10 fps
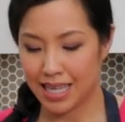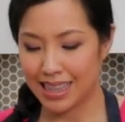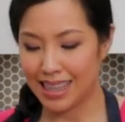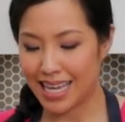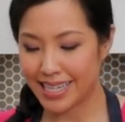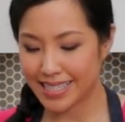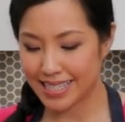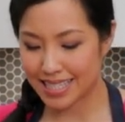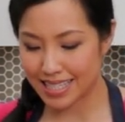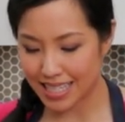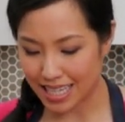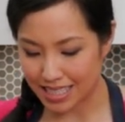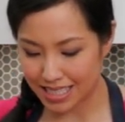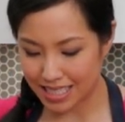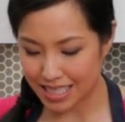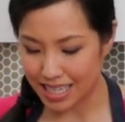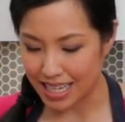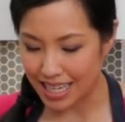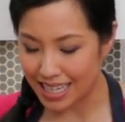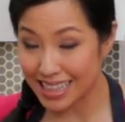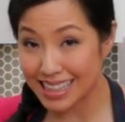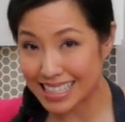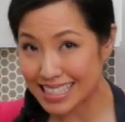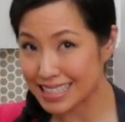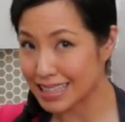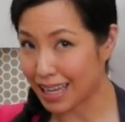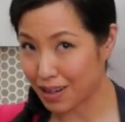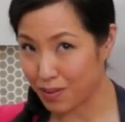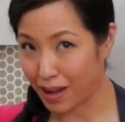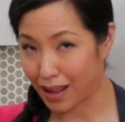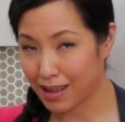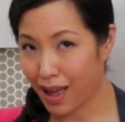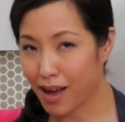let it sit in this liquid